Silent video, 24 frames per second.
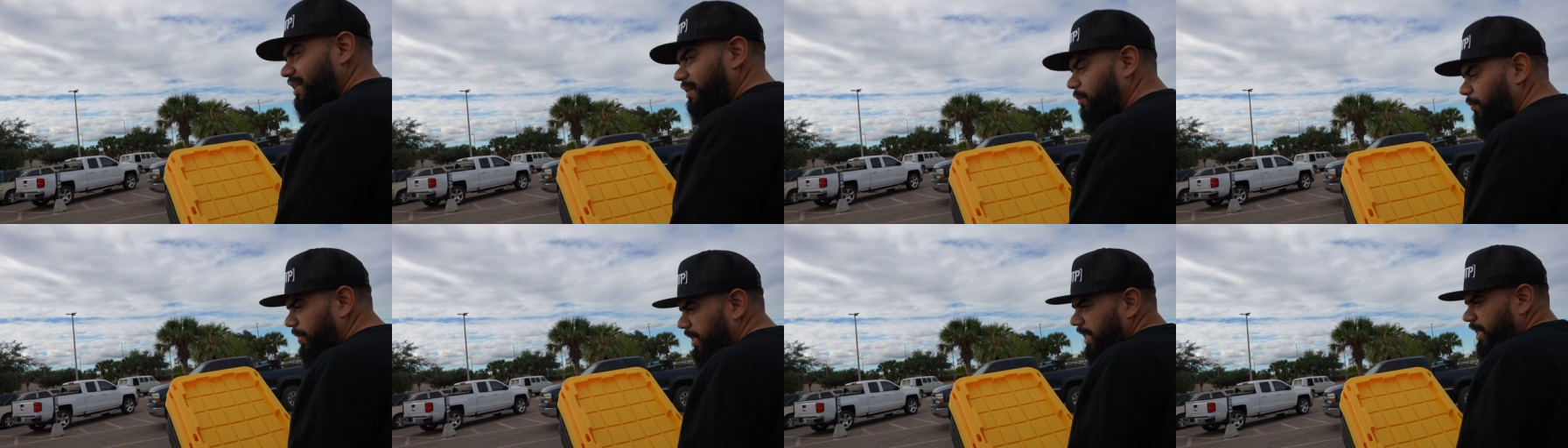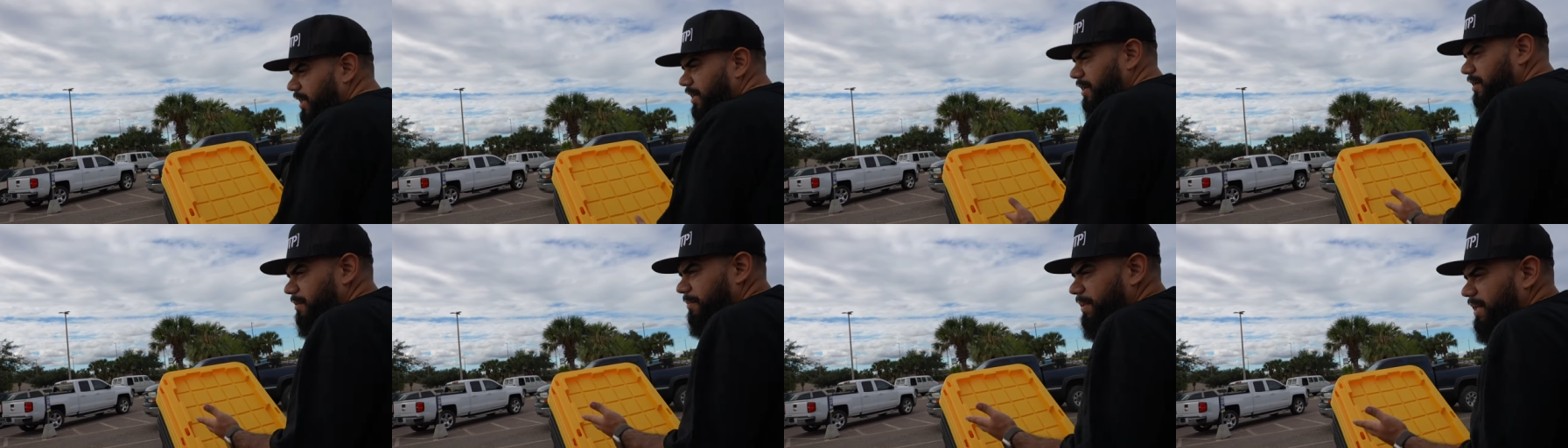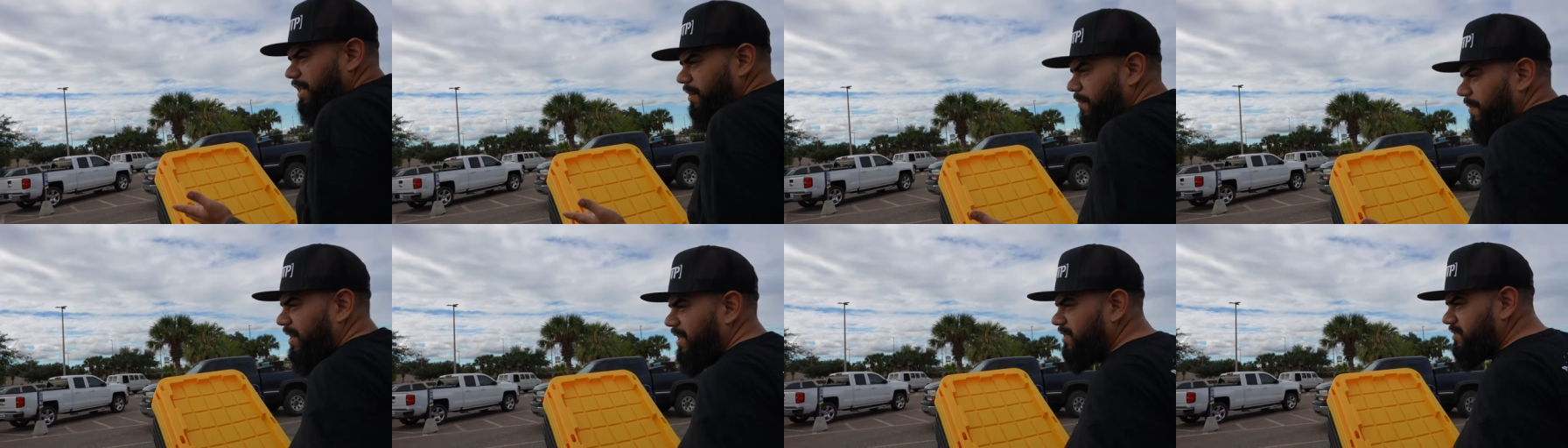we needed them
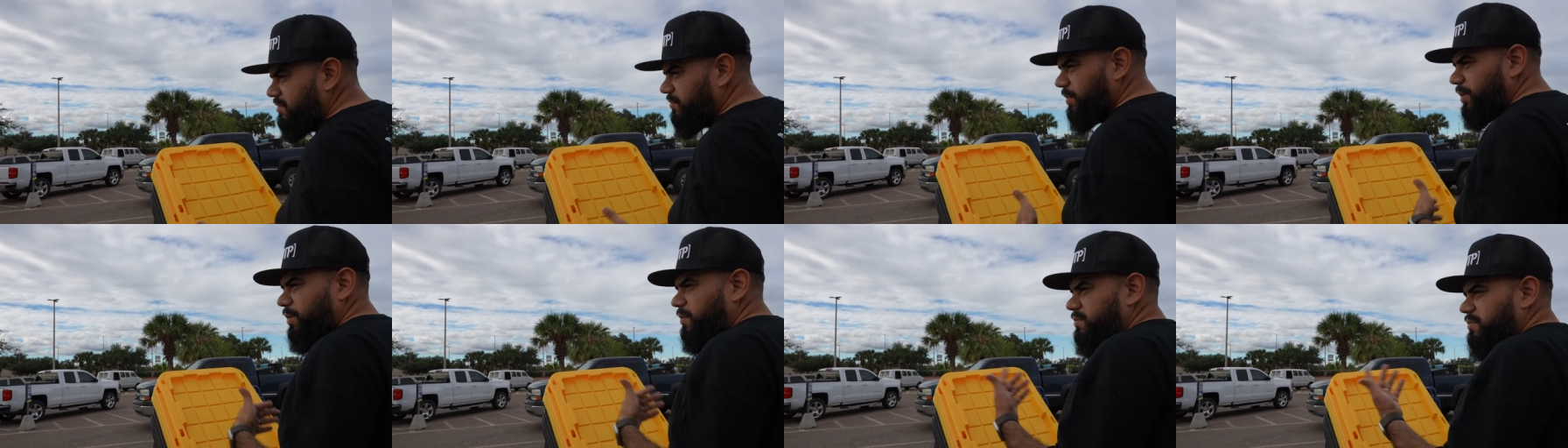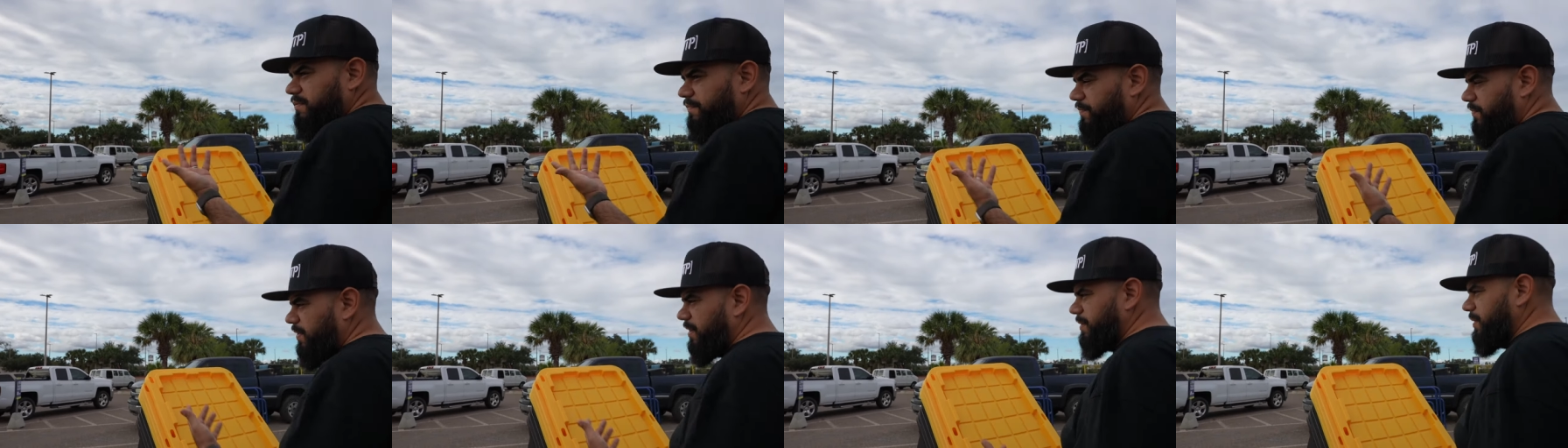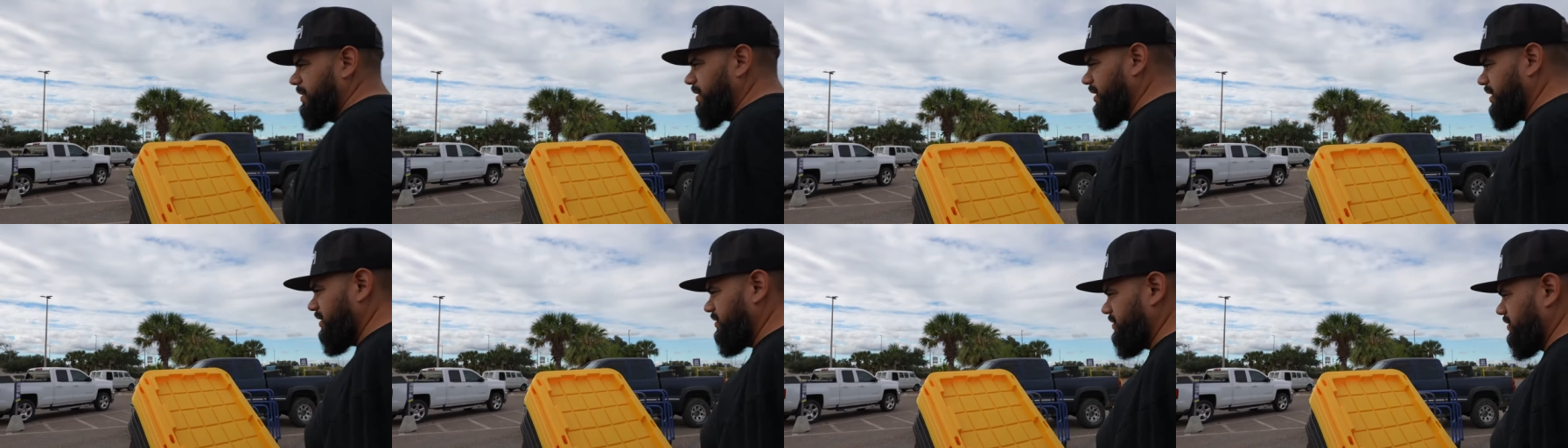anyways. We use them for
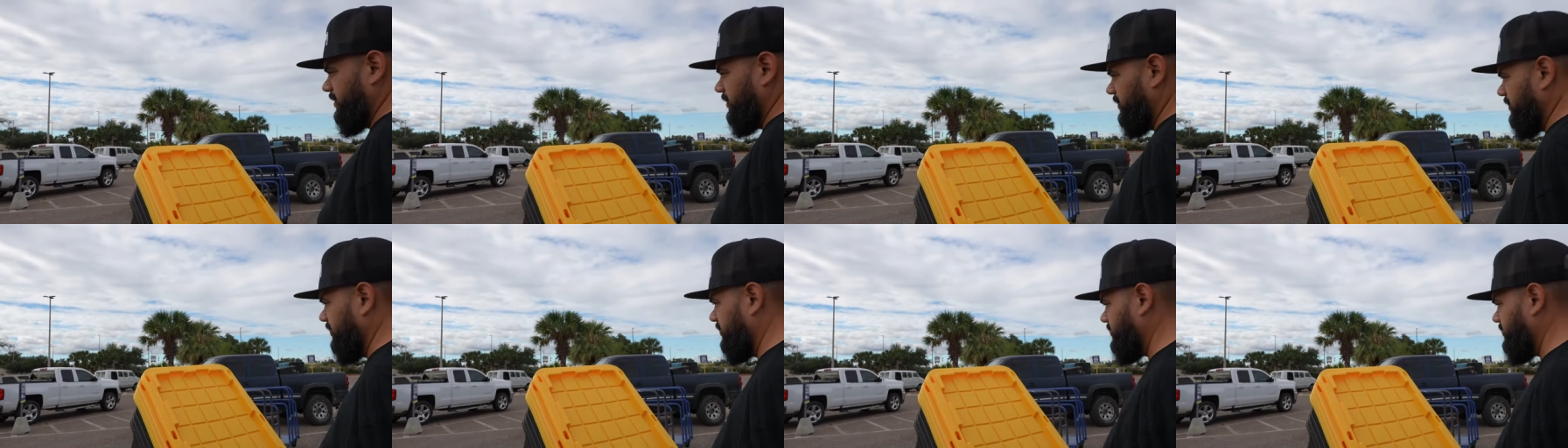everything. So